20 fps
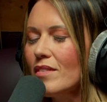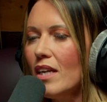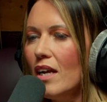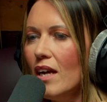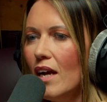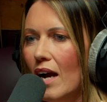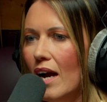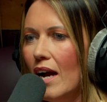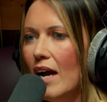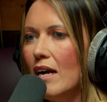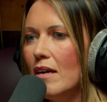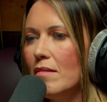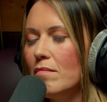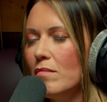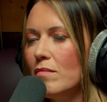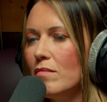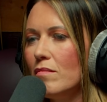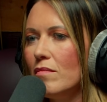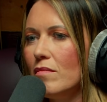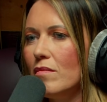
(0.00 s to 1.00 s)

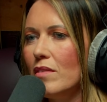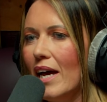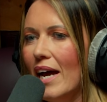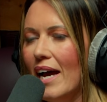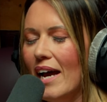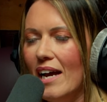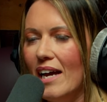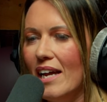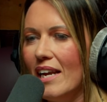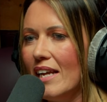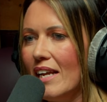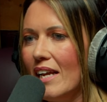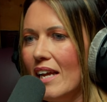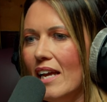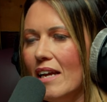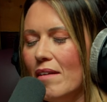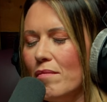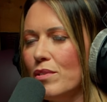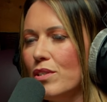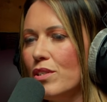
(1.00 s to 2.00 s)
And
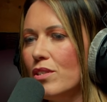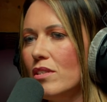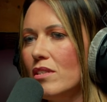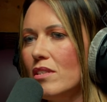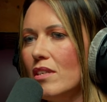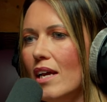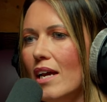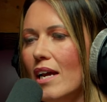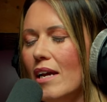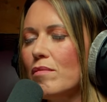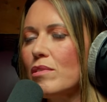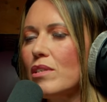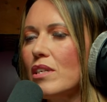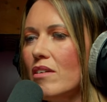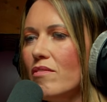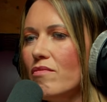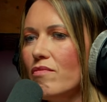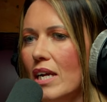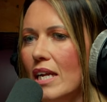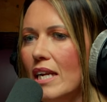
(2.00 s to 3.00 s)
it was
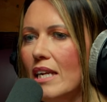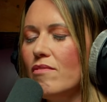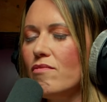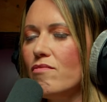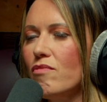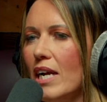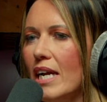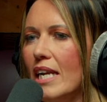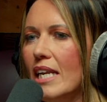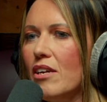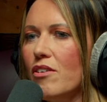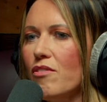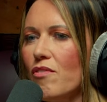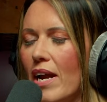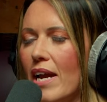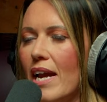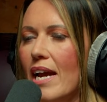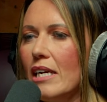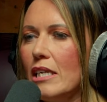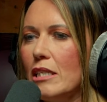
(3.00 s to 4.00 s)
a really, really
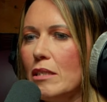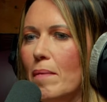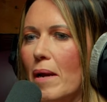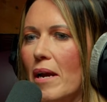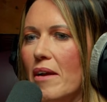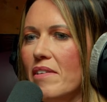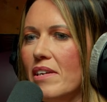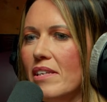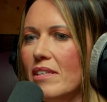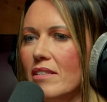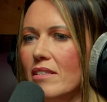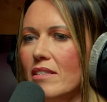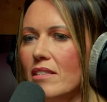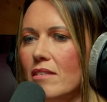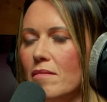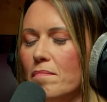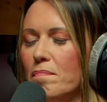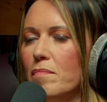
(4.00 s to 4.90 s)
great experience